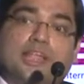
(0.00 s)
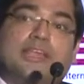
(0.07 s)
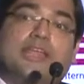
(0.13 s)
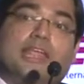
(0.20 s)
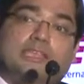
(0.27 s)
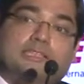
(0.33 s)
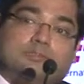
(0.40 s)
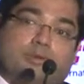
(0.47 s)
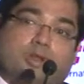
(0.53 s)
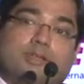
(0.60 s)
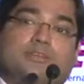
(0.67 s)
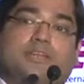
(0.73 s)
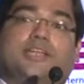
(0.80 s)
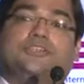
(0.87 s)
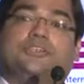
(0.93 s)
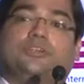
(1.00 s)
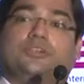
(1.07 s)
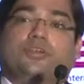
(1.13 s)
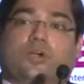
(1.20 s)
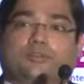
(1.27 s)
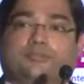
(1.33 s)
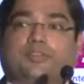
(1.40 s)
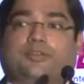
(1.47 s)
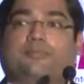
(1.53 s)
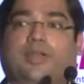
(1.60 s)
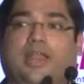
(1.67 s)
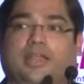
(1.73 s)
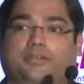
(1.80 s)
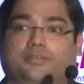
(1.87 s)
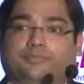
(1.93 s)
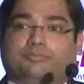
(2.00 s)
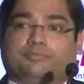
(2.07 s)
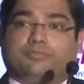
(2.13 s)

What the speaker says: and exploitation of that brand.